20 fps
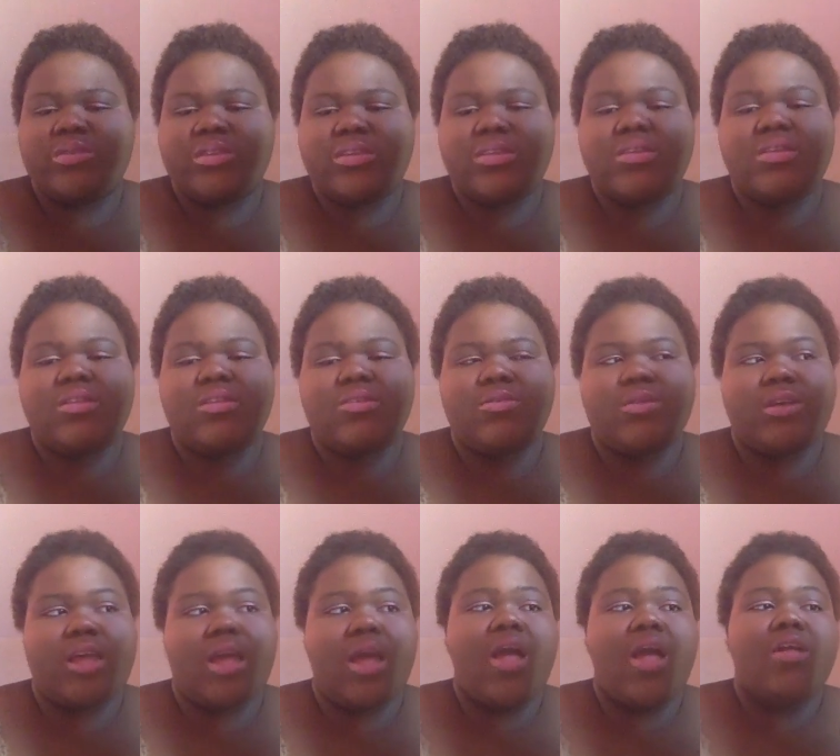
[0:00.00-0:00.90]

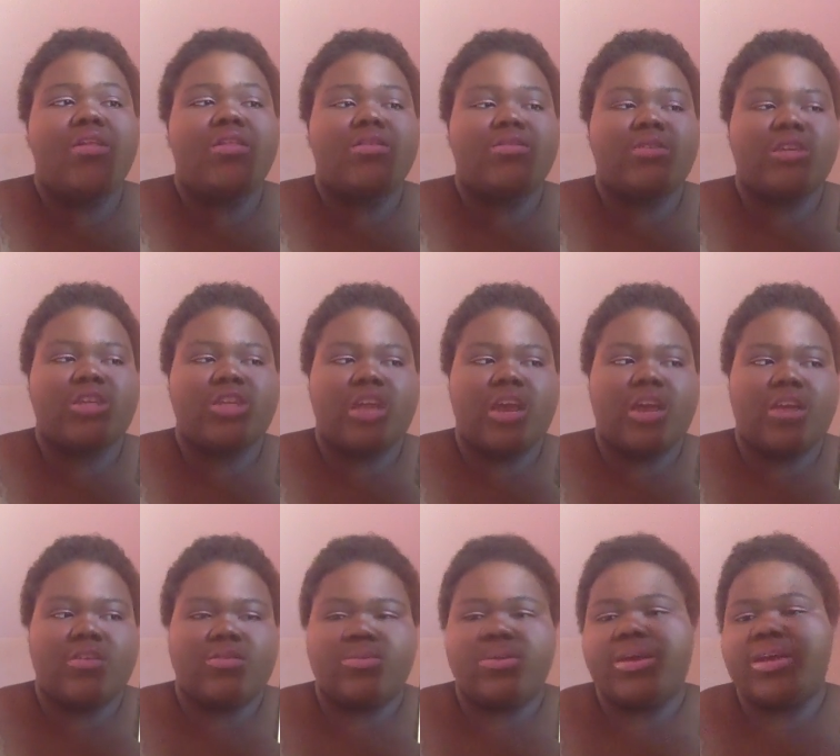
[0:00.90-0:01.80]
sixty-three Three
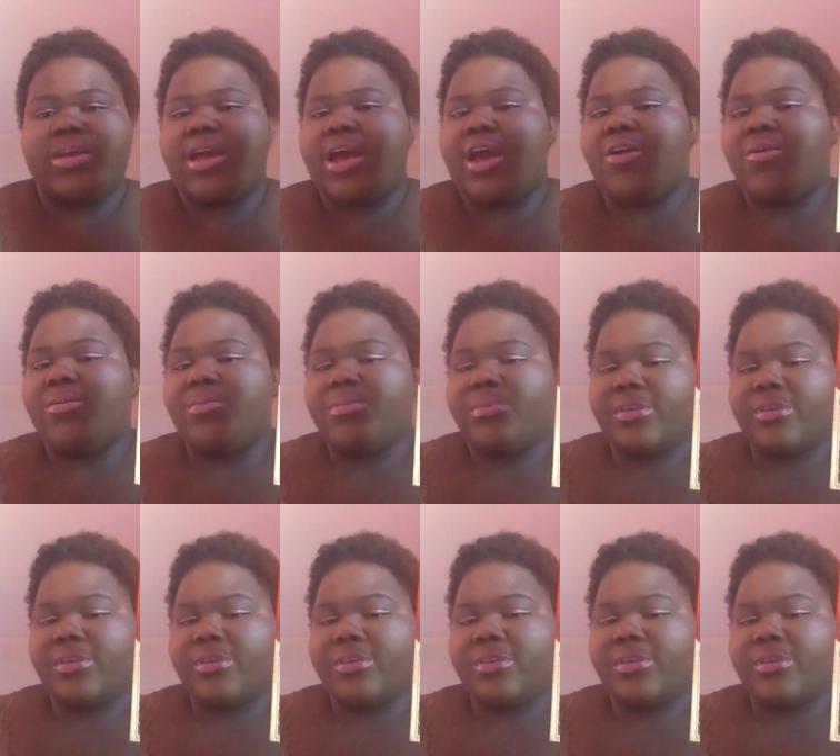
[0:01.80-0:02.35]
shots ring out.